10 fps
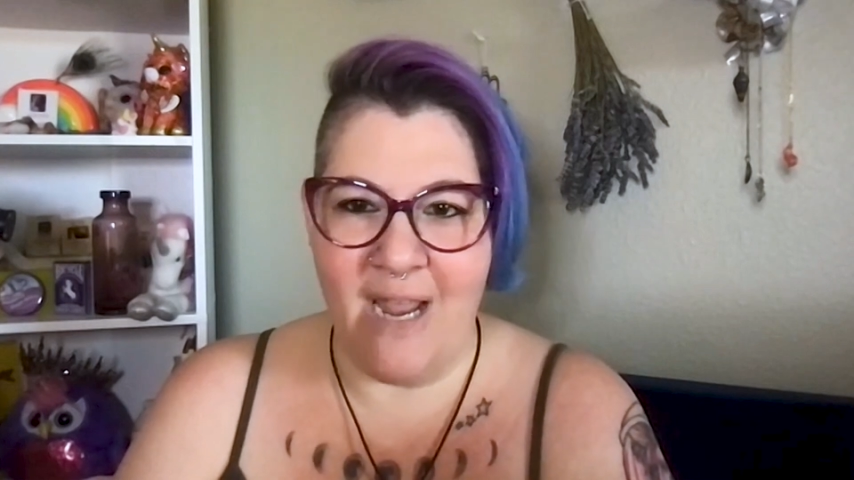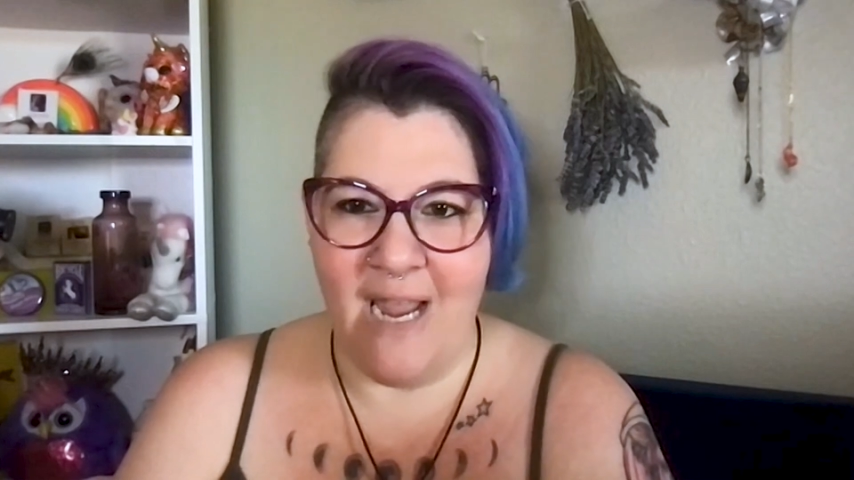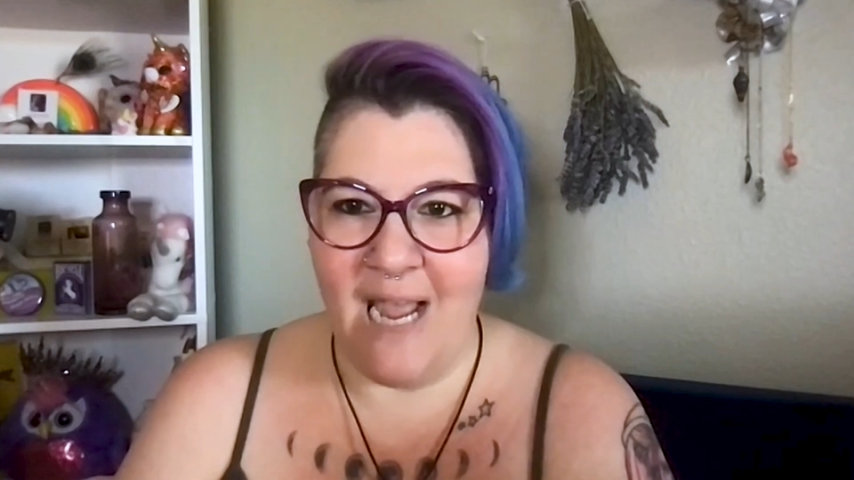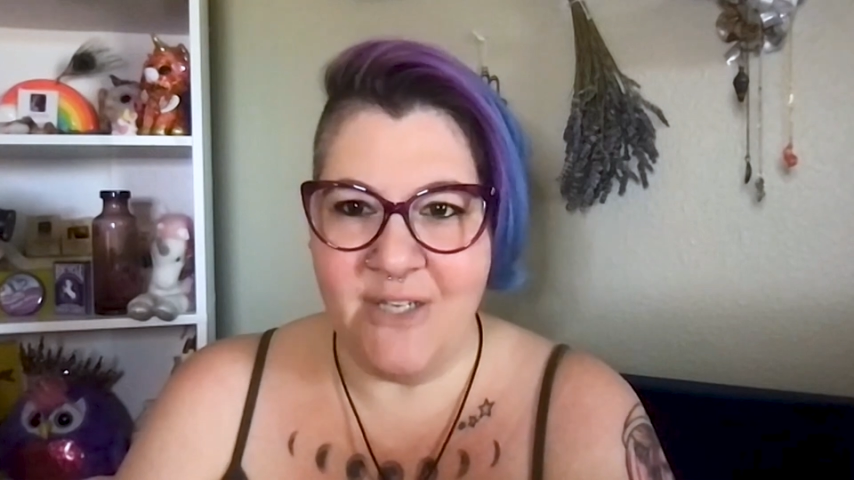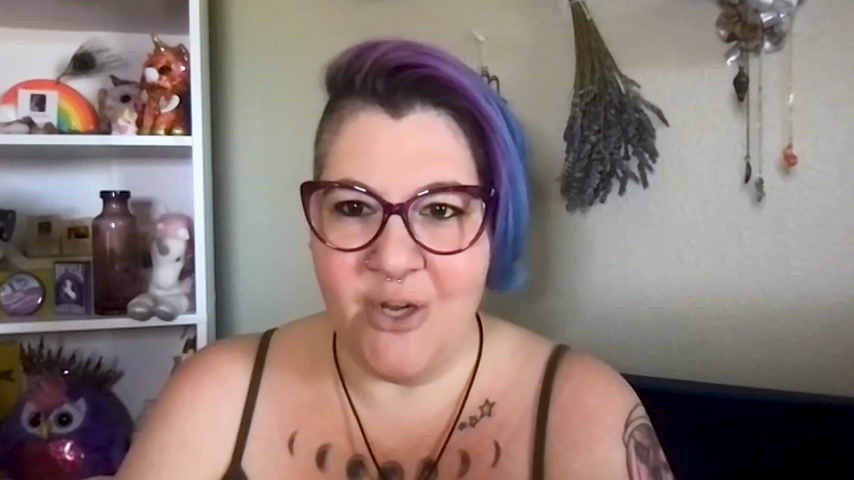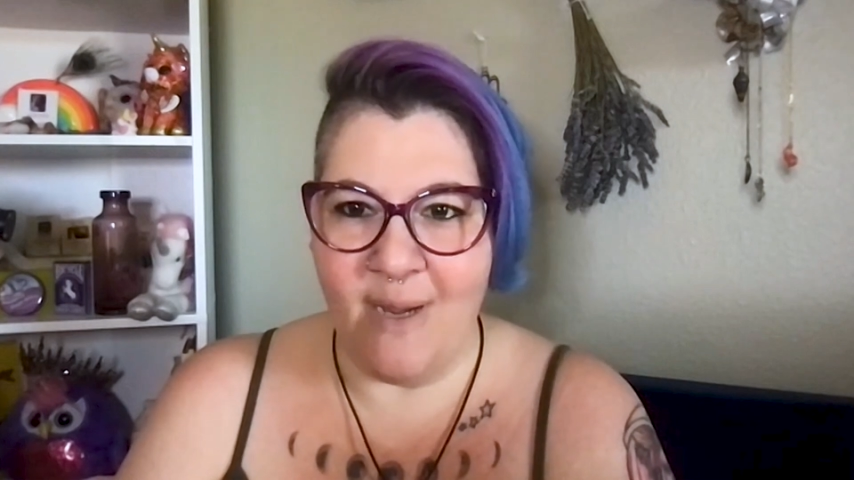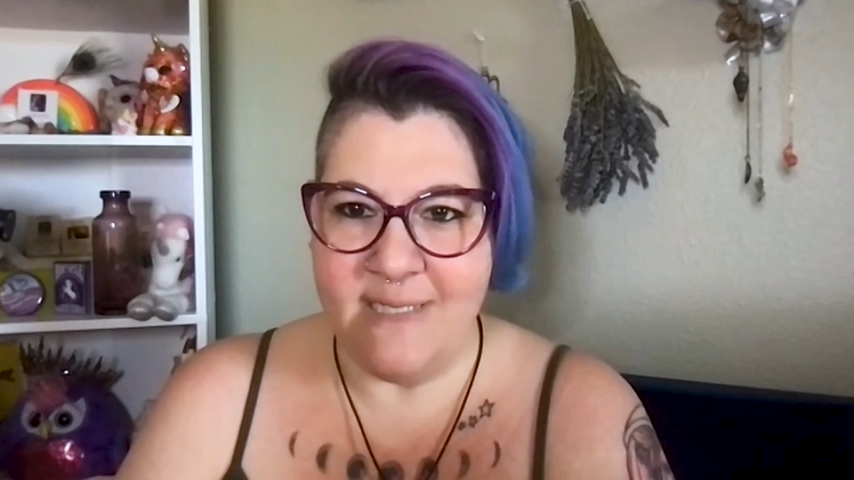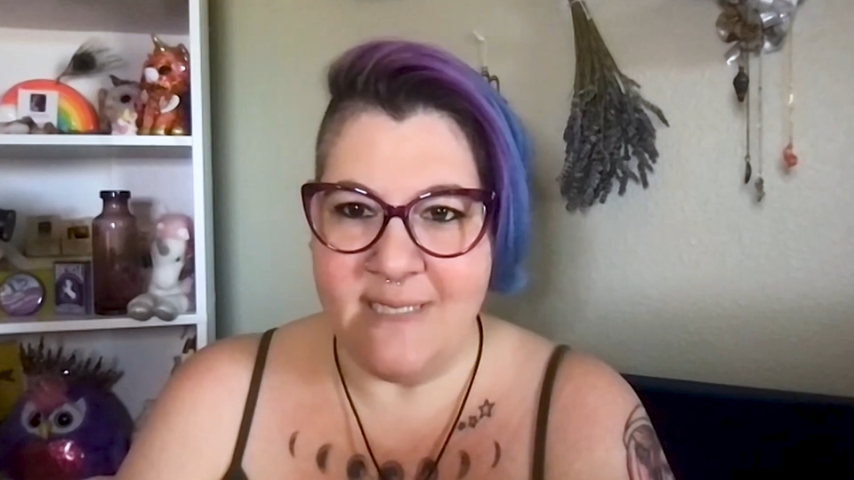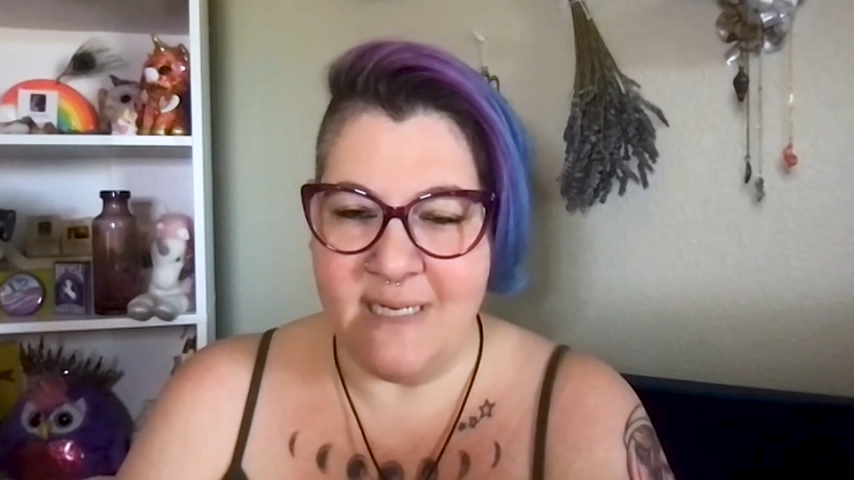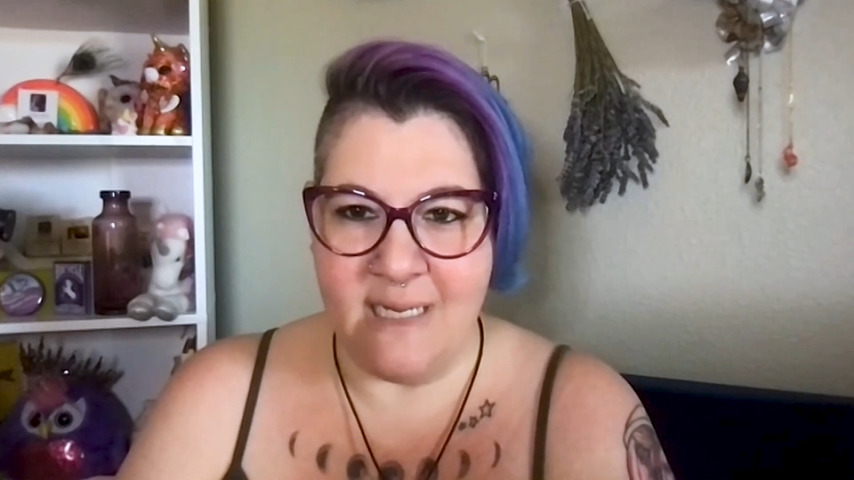I had no
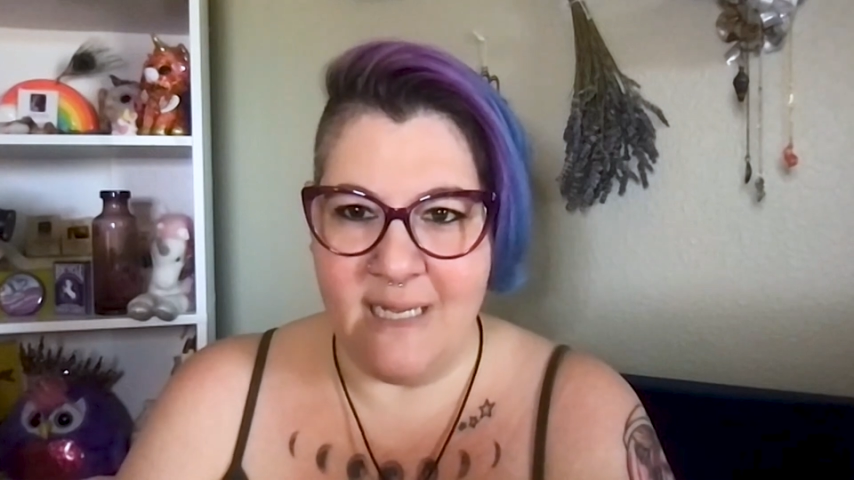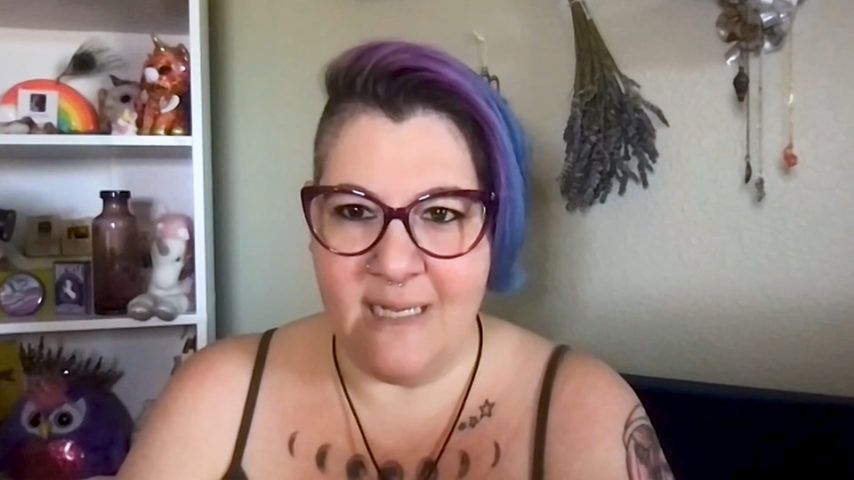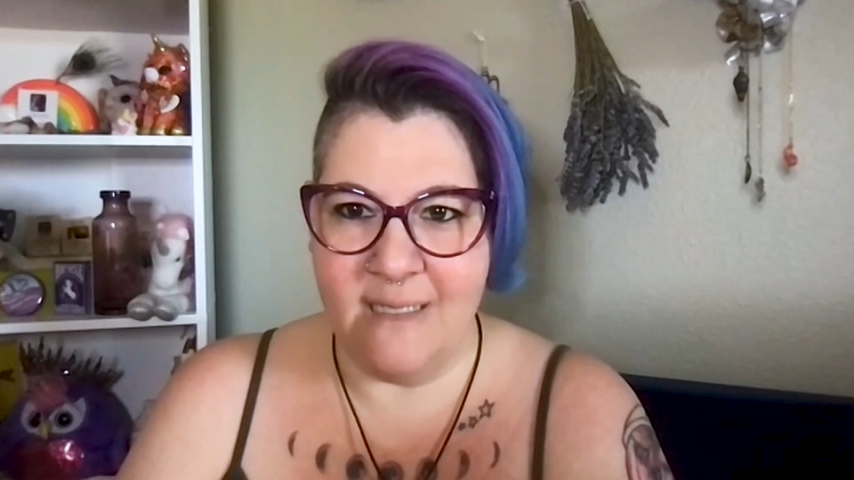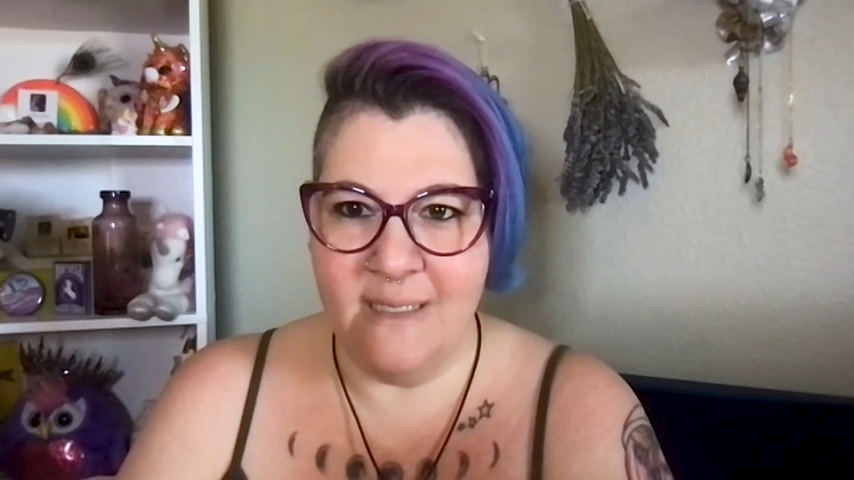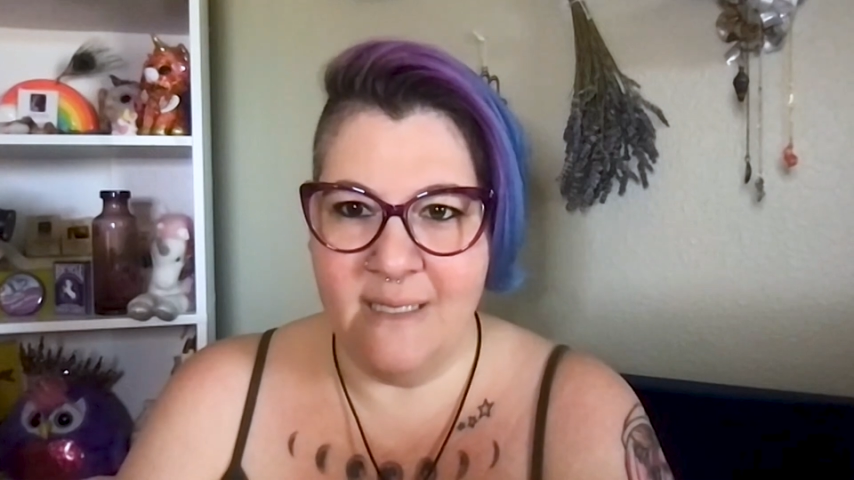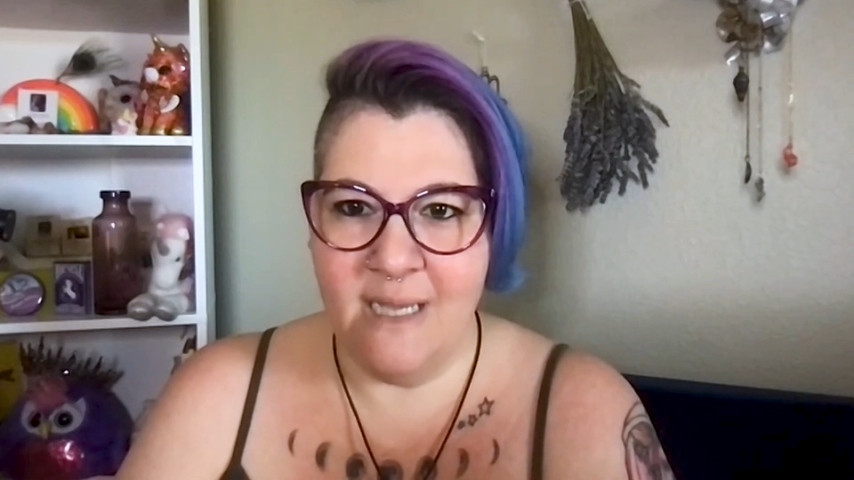identity.